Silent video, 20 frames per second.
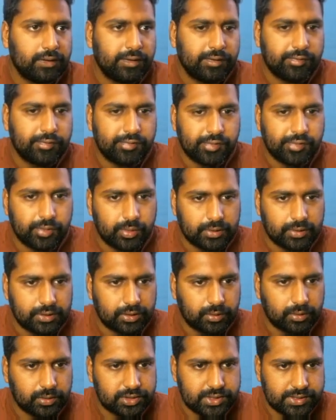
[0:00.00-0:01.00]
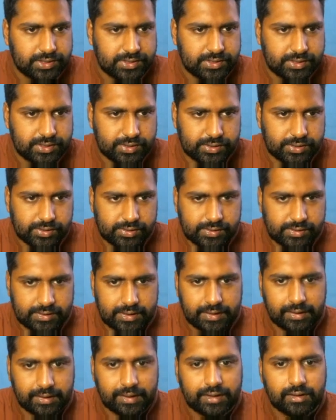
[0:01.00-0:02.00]
few other questions
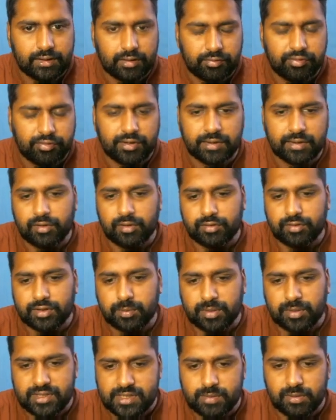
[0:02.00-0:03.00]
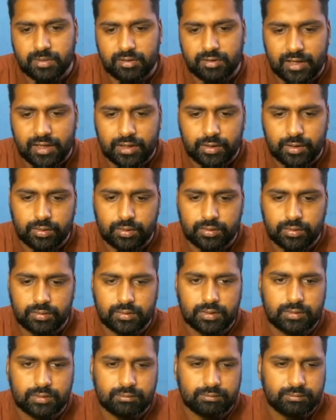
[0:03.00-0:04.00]
and get comfortable with the principal value,
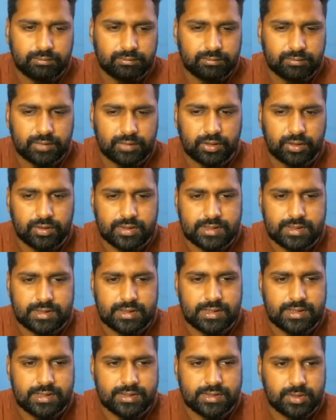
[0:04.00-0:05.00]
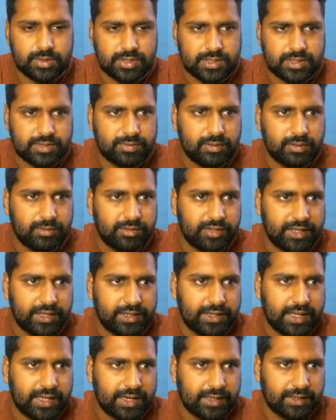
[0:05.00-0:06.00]
because these questions will be
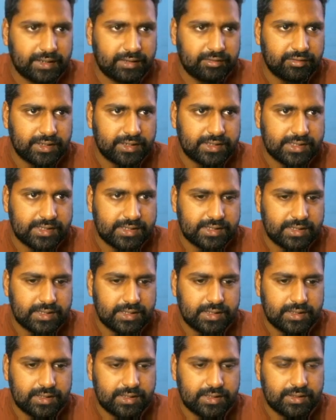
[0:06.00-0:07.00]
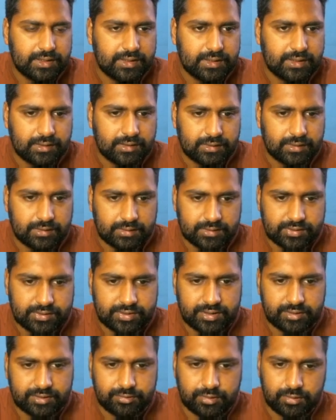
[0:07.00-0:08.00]
very direct and very
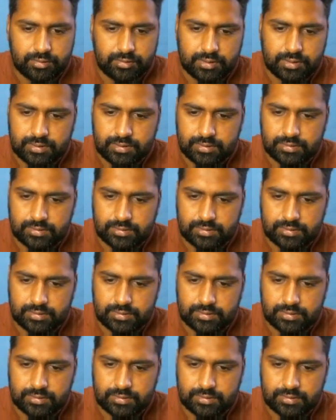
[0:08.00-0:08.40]
straightforward.